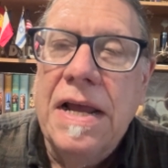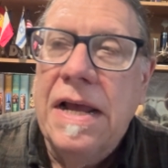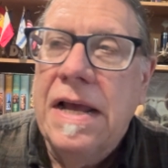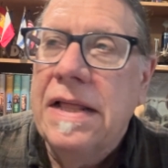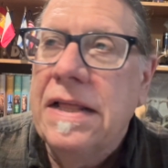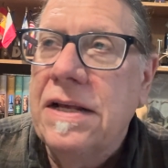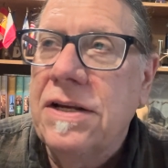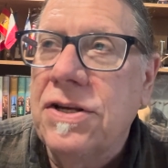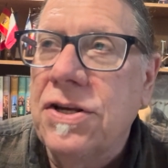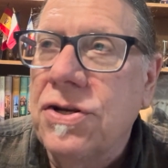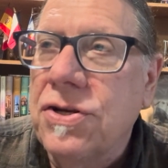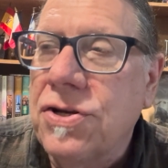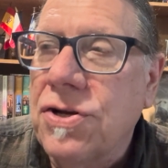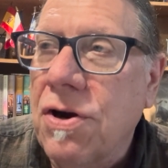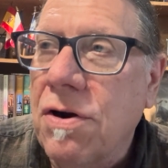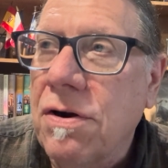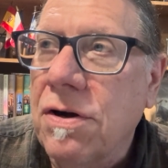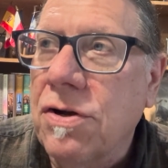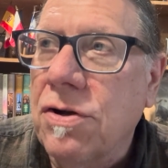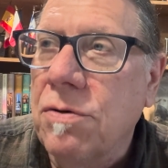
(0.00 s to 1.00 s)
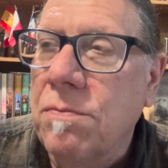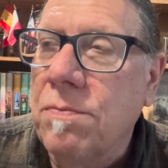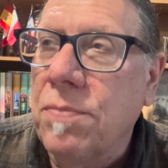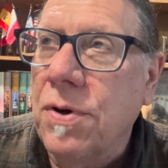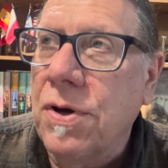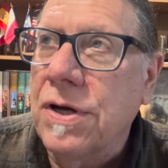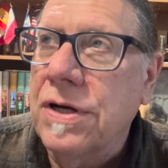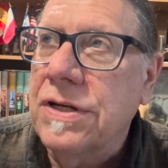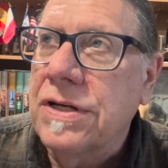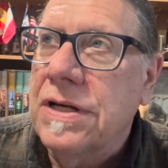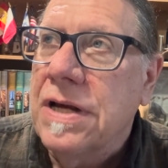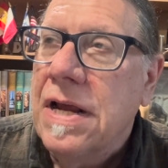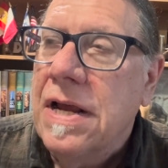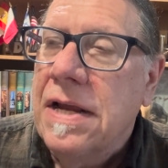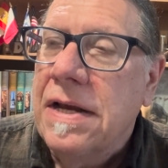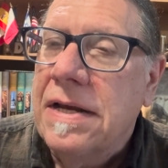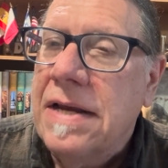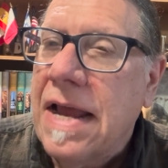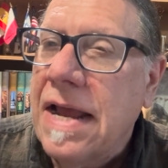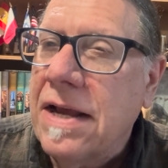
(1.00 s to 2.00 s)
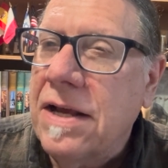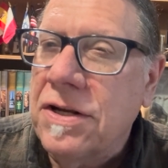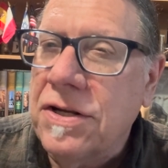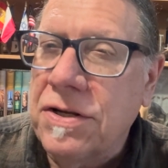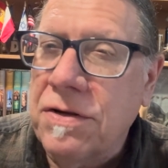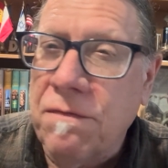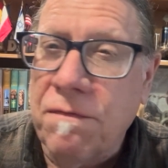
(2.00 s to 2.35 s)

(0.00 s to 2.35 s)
And these historical books take us